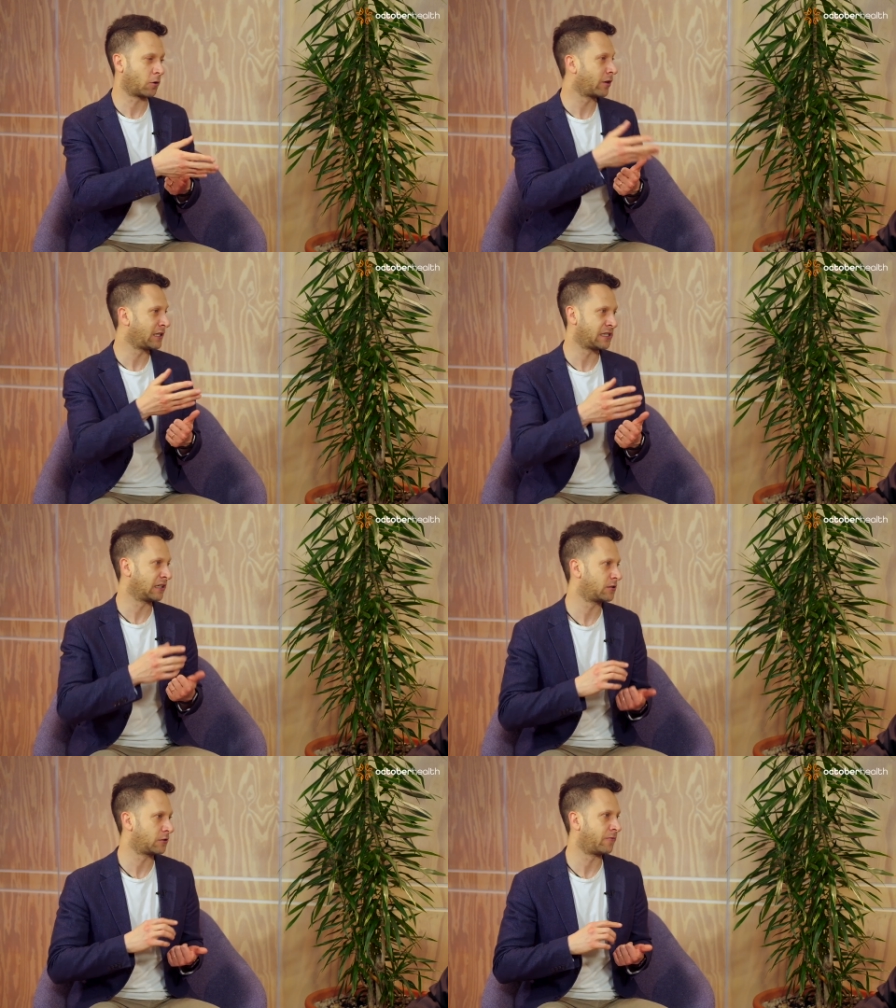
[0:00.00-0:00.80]
all these
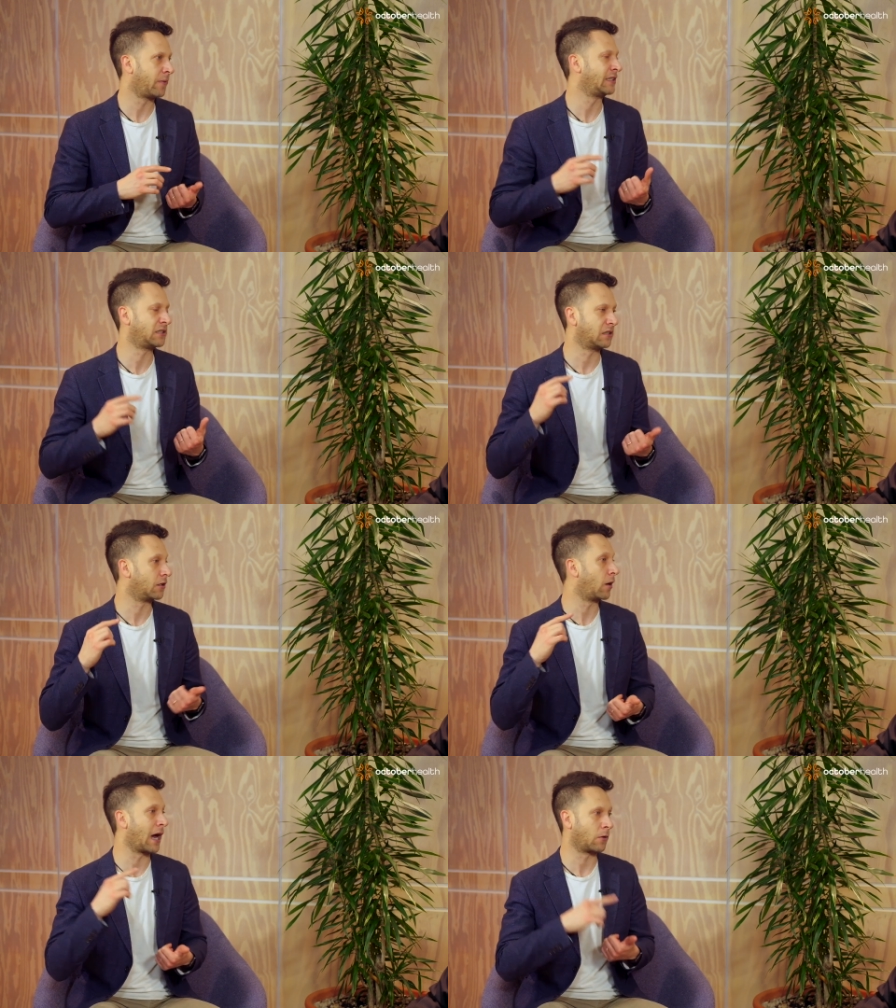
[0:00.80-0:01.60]
things that you've mentioned
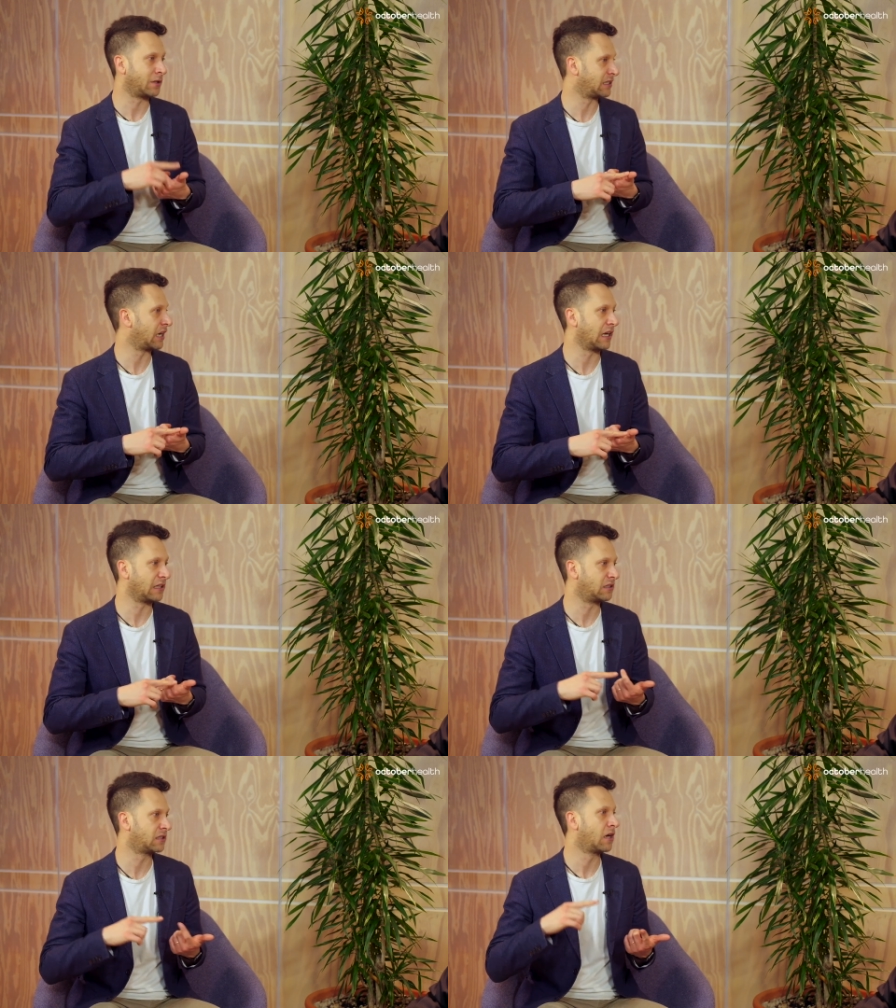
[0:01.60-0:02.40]
around
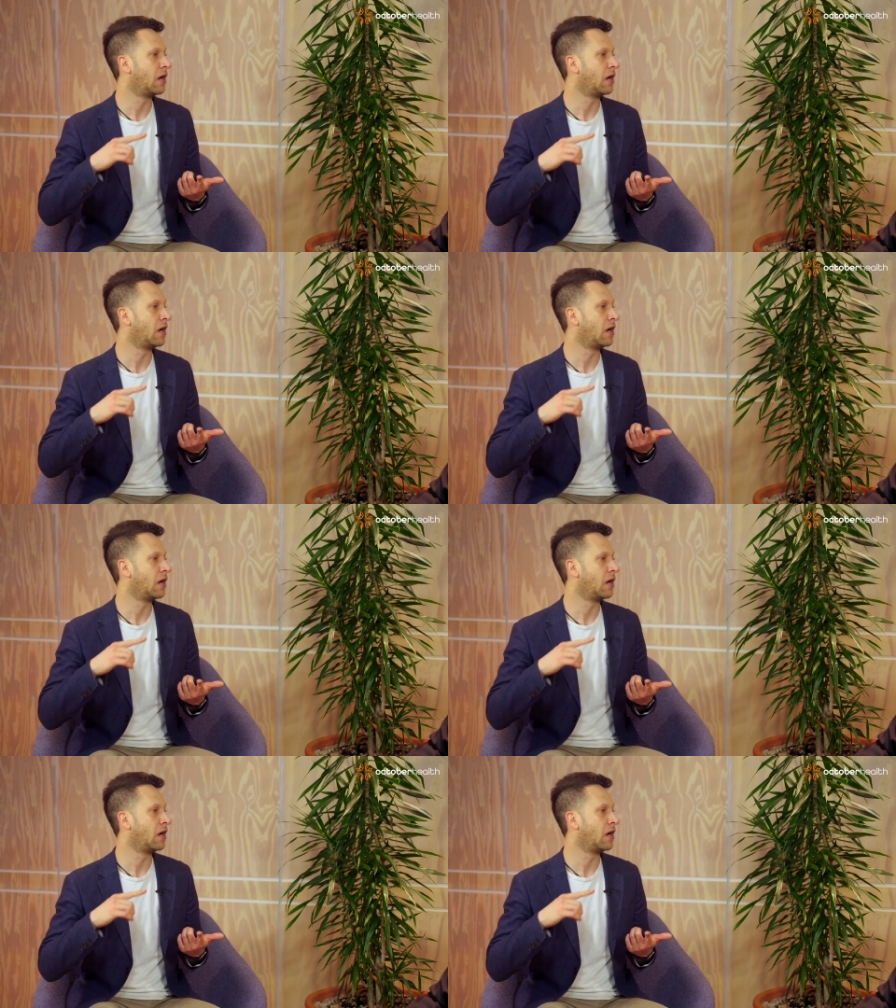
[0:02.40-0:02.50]
resilience,